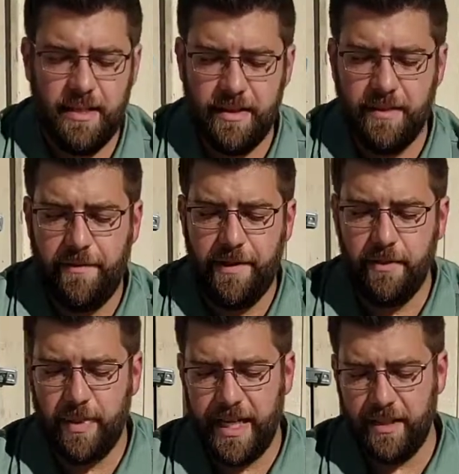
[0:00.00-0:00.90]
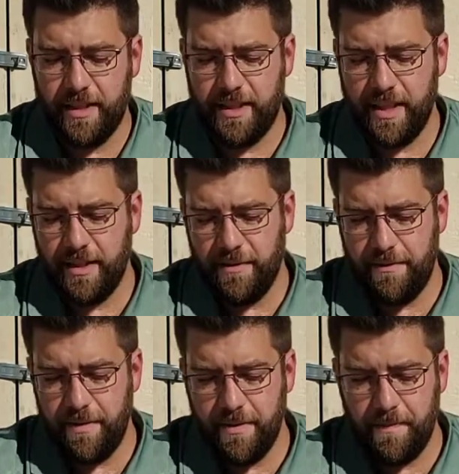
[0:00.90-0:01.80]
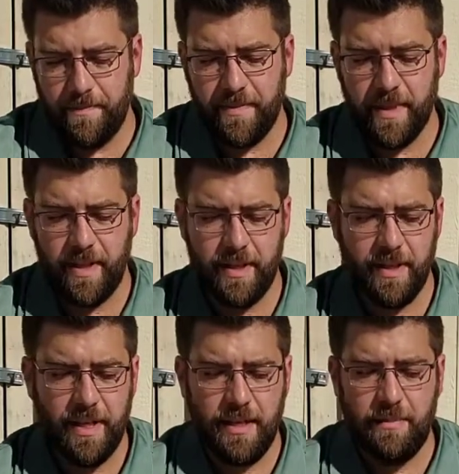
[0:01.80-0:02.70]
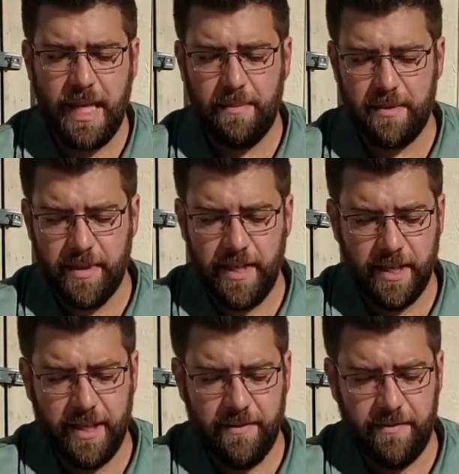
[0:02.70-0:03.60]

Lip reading: The fuel bottle itself pops right off,